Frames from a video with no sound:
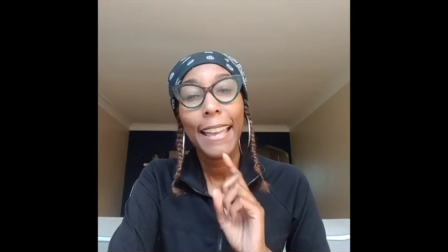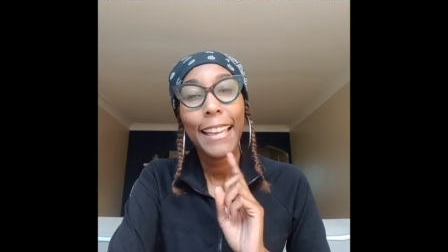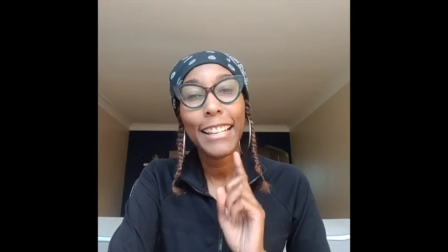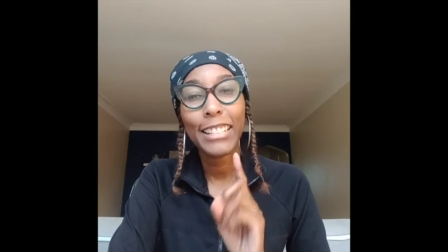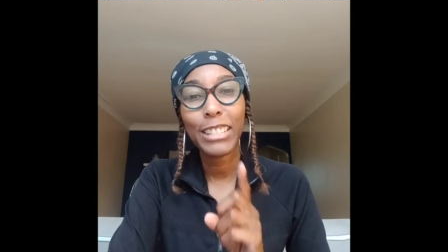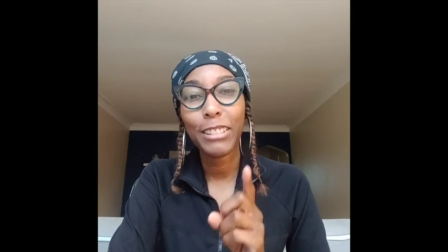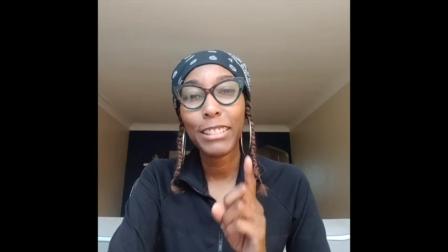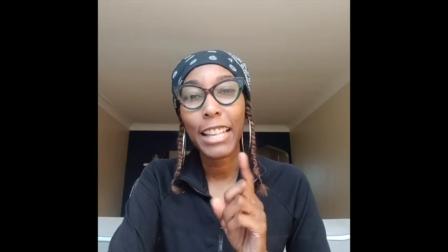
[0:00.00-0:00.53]

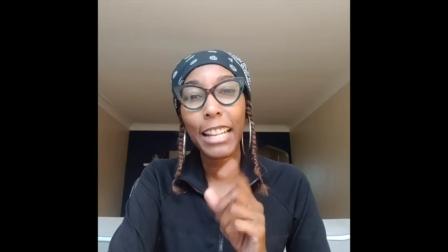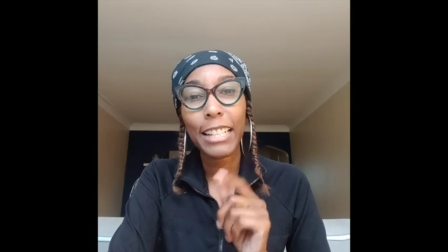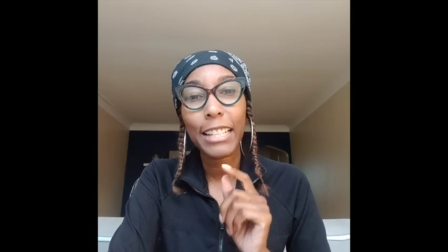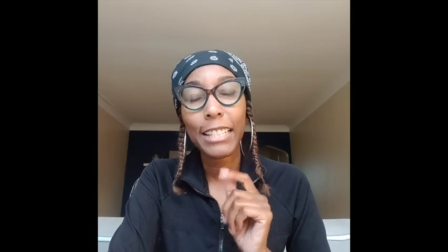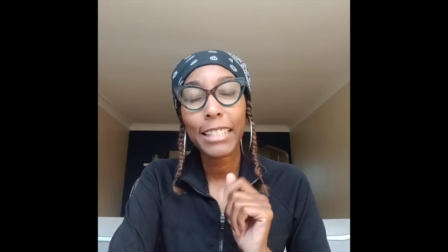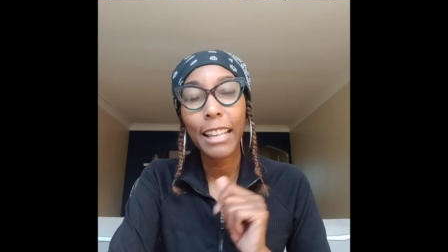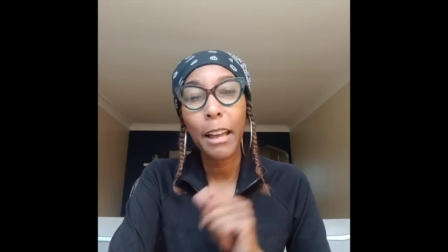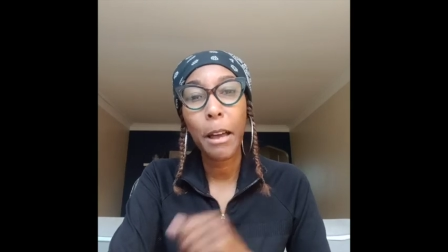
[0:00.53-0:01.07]
And so that
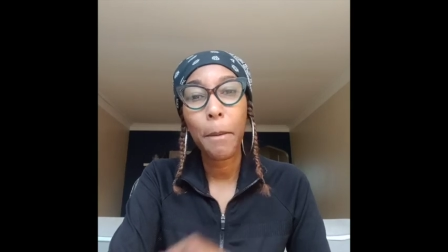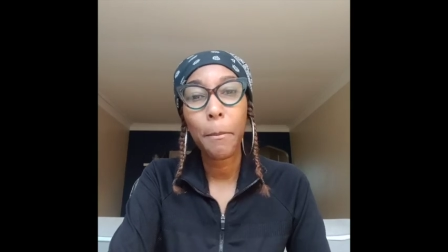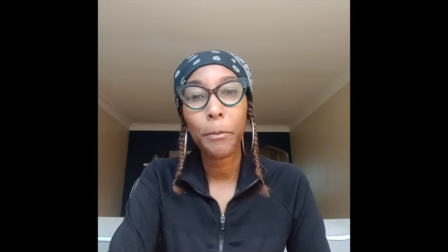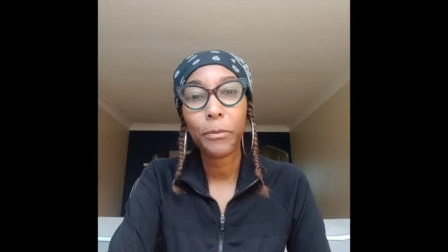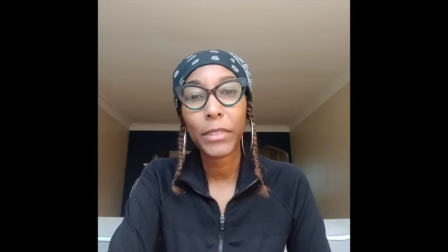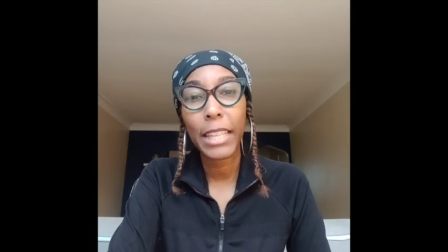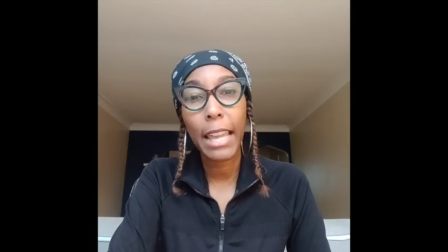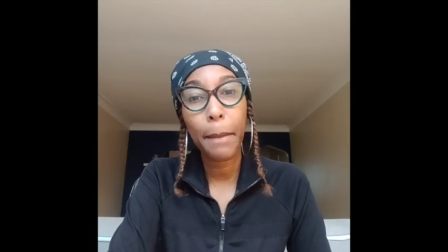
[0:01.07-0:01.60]
is
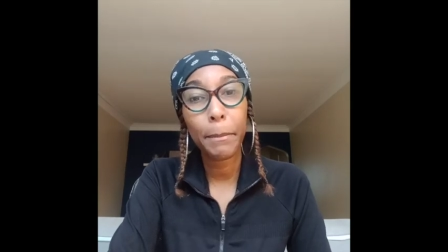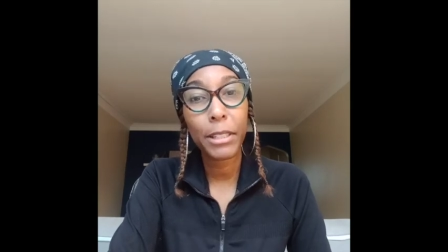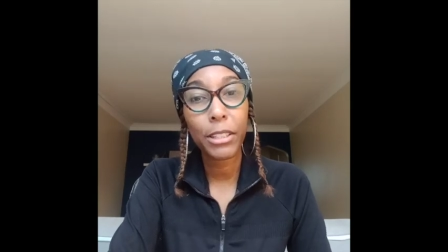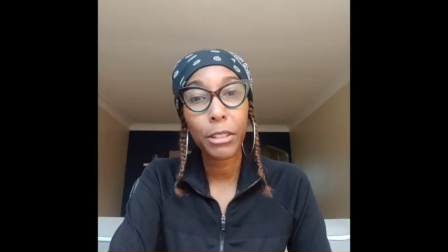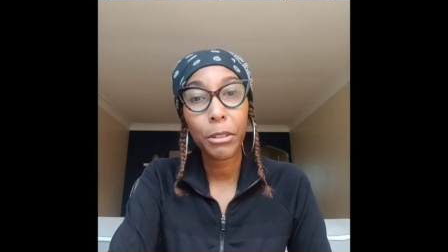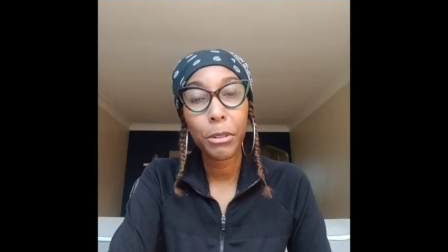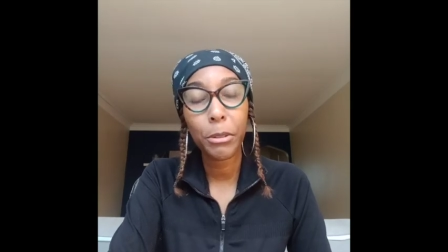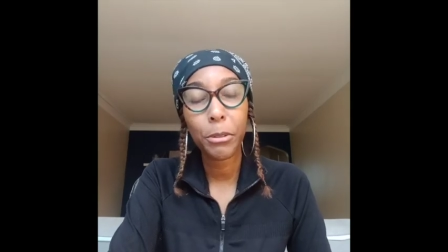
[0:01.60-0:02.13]
um, the
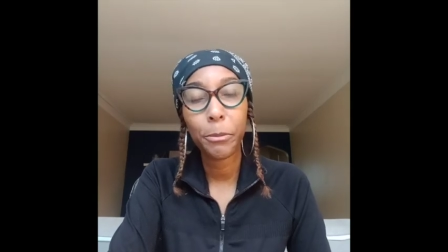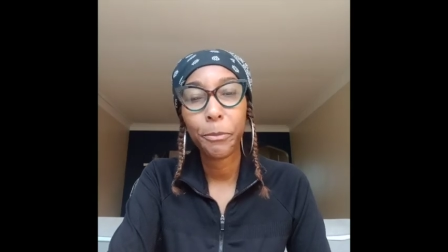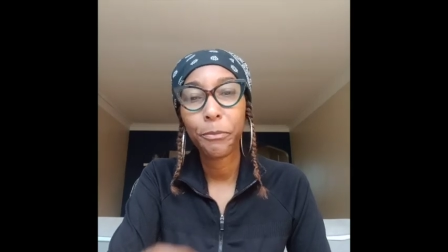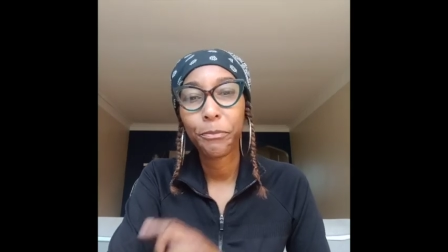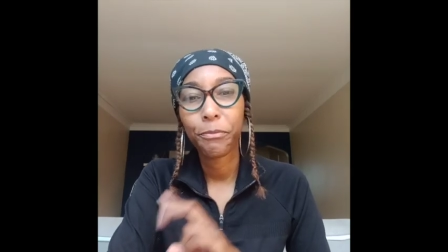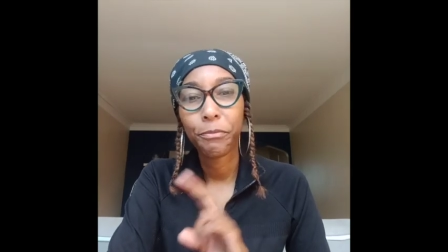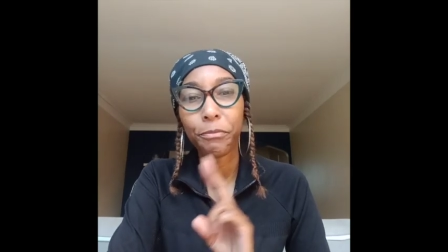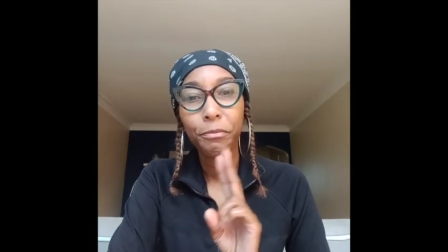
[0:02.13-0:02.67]
episode
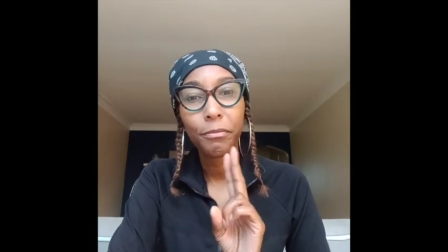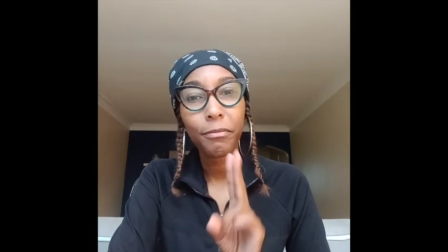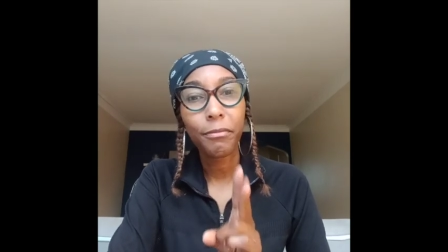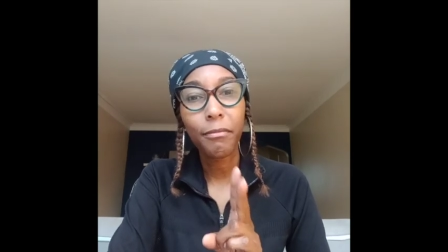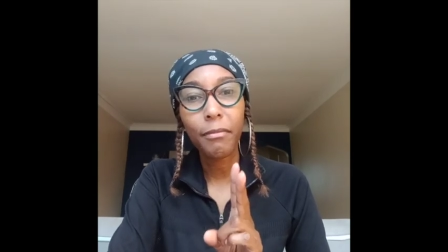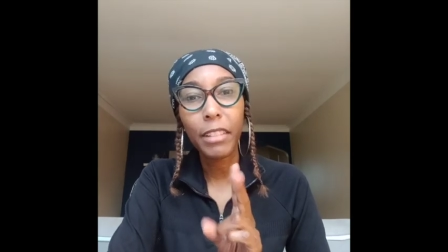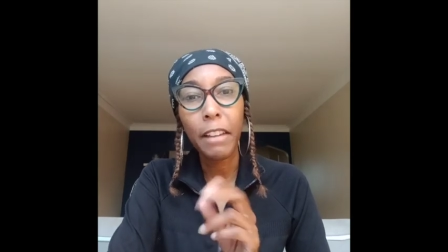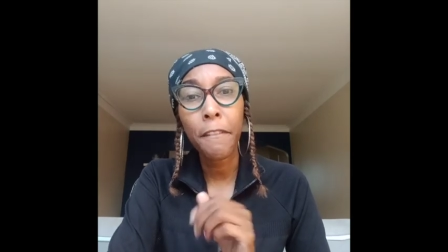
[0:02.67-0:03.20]

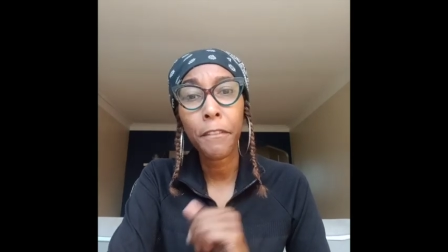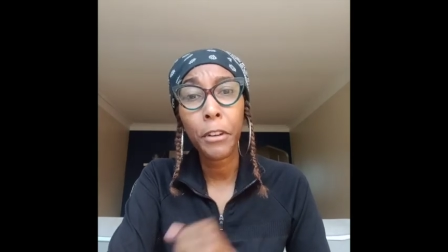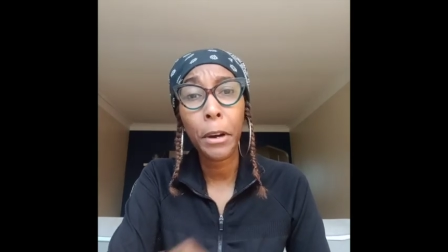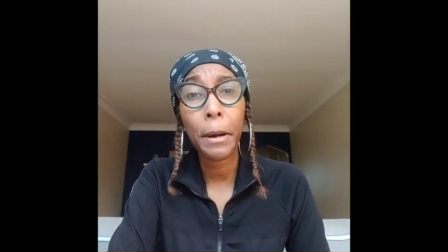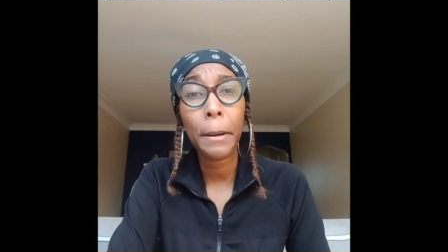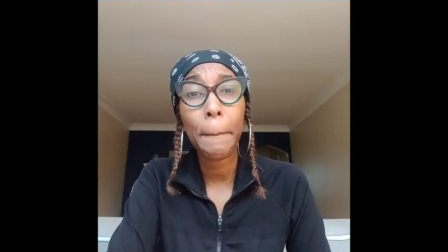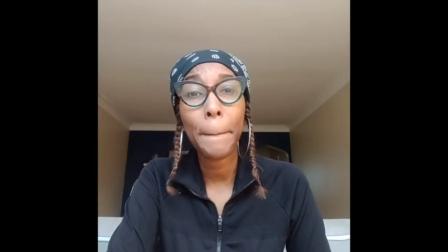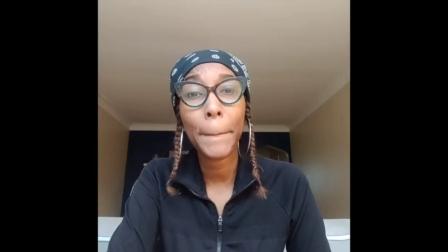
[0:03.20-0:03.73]

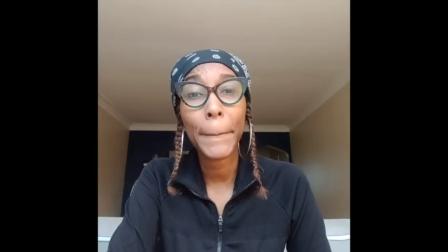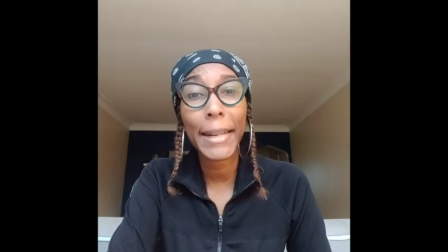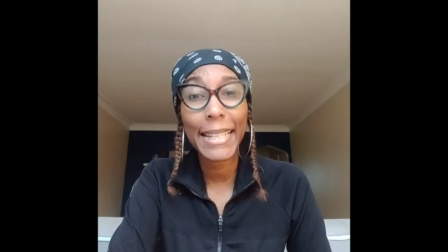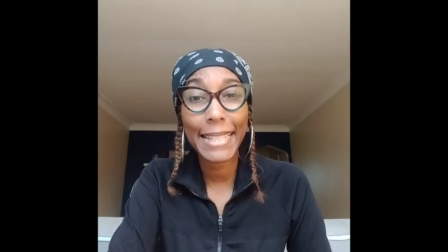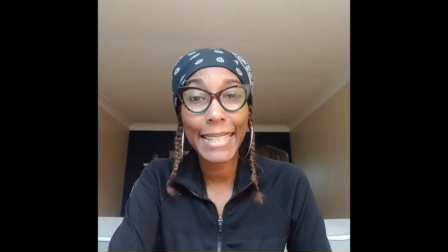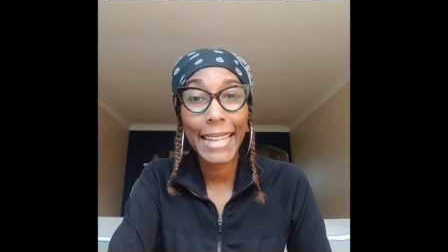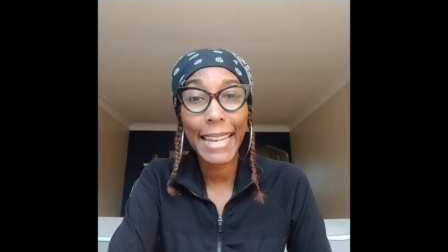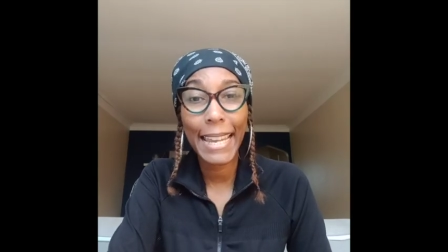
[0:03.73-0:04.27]
for
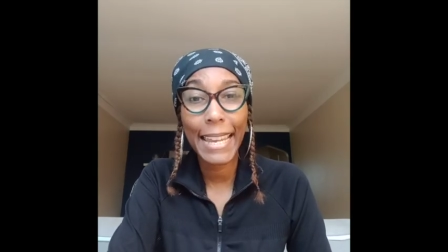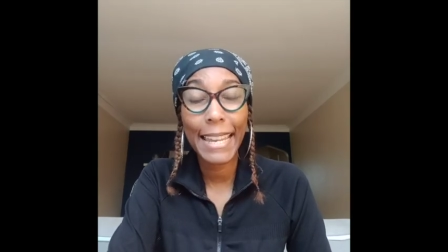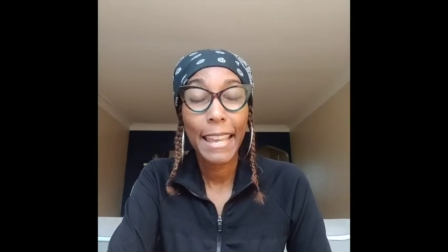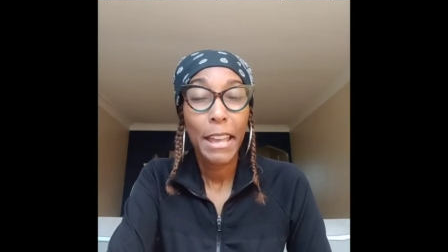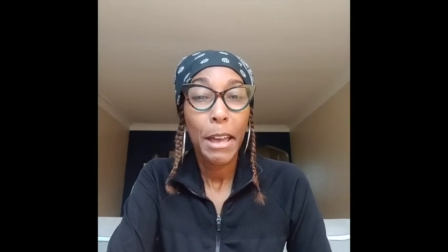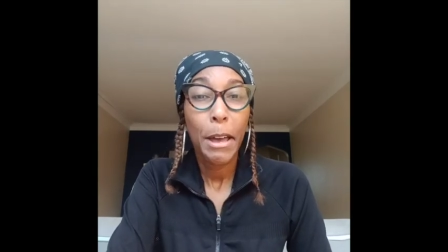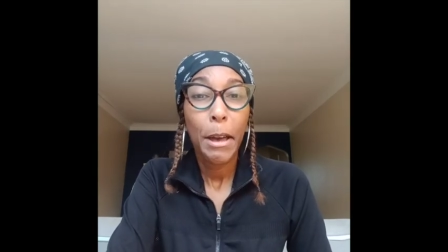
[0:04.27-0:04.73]
Monday.